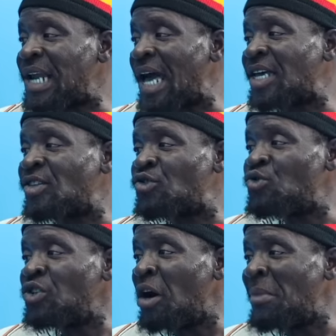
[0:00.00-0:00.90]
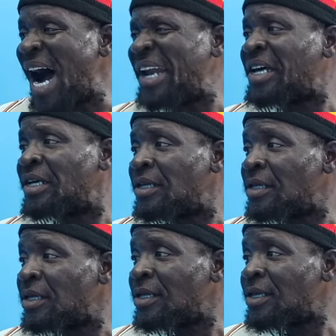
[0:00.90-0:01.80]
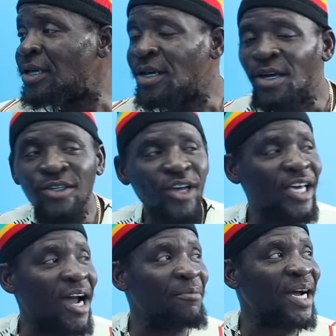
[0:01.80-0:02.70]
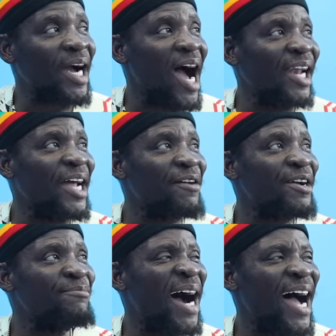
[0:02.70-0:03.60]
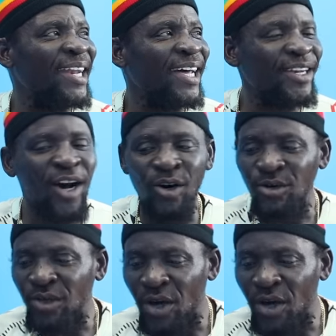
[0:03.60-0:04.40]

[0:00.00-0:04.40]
like a tune not bad. So here me call Derek Barnett now.